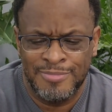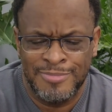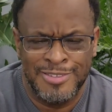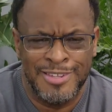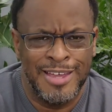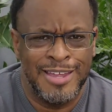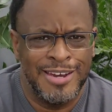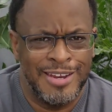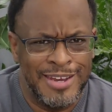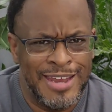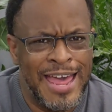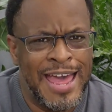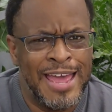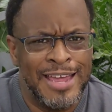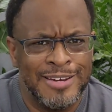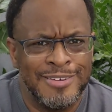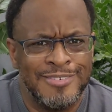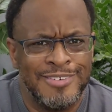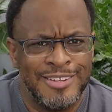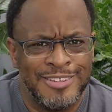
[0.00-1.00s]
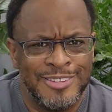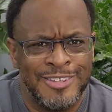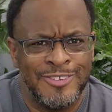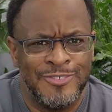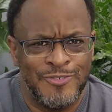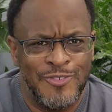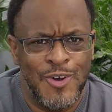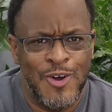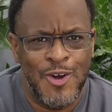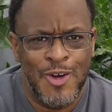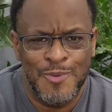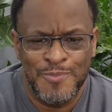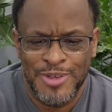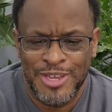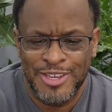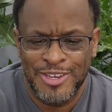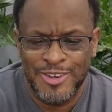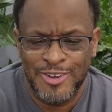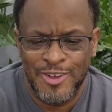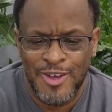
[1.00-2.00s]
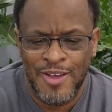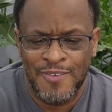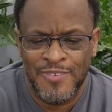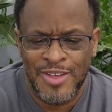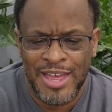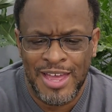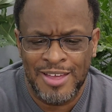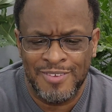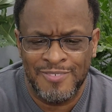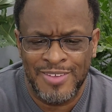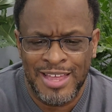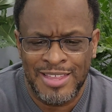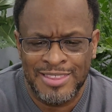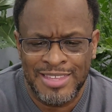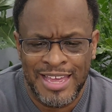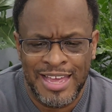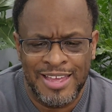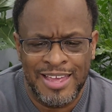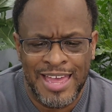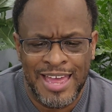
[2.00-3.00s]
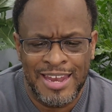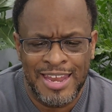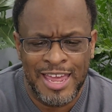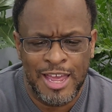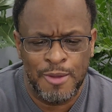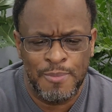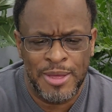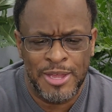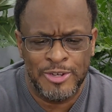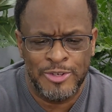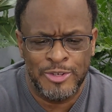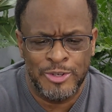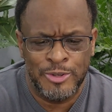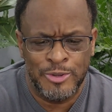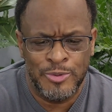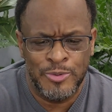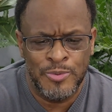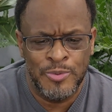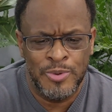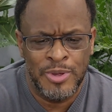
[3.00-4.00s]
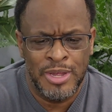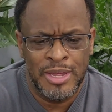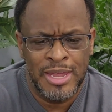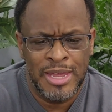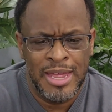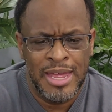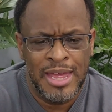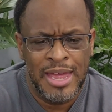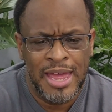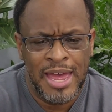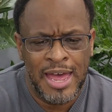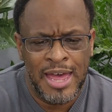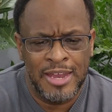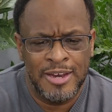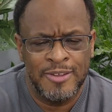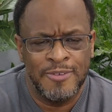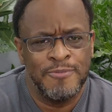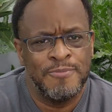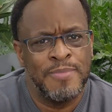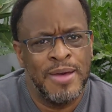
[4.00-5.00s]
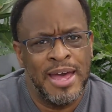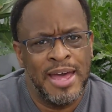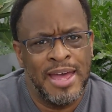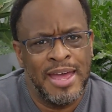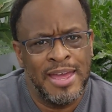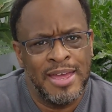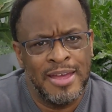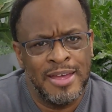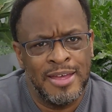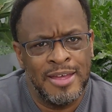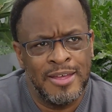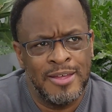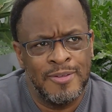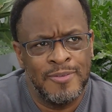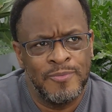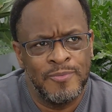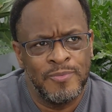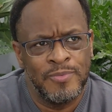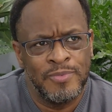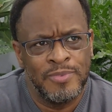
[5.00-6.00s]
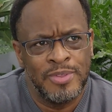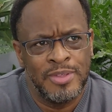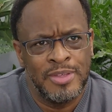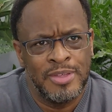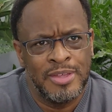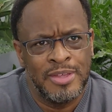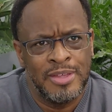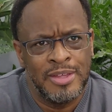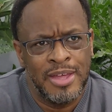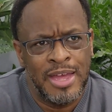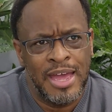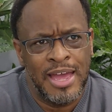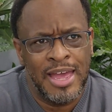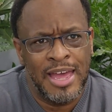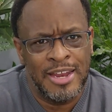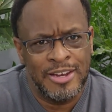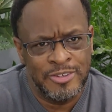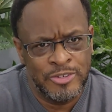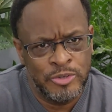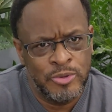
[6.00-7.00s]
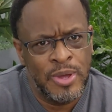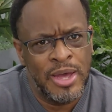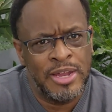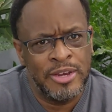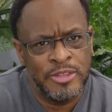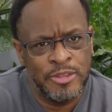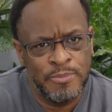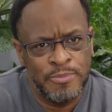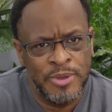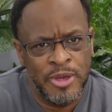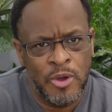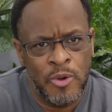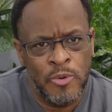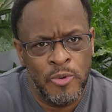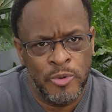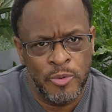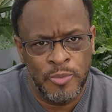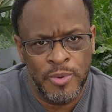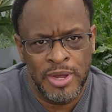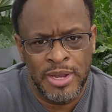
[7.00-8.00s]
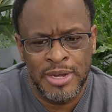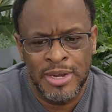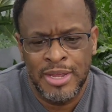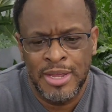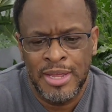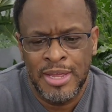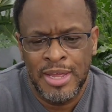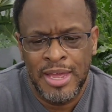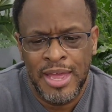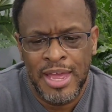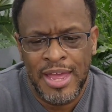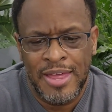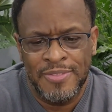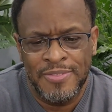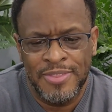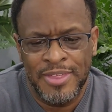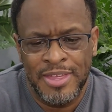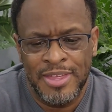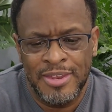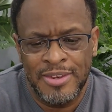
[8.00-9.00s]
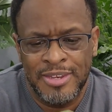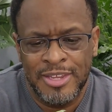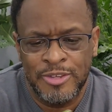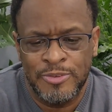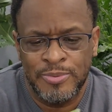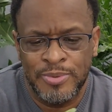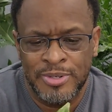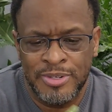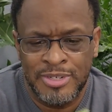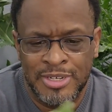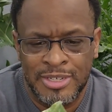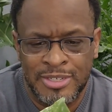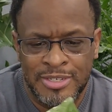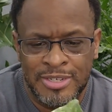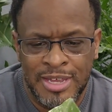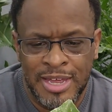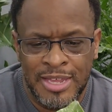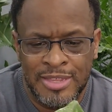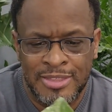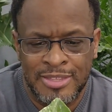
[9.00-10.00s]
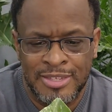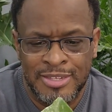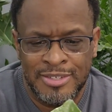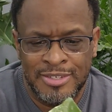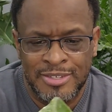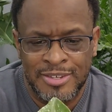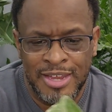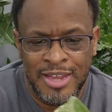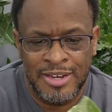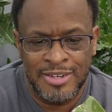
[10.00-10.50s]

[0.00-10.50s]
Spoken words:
done a lot this fall. I think I got like about 2 out of my, I got 2 out of the bit older one. And then this one I just got this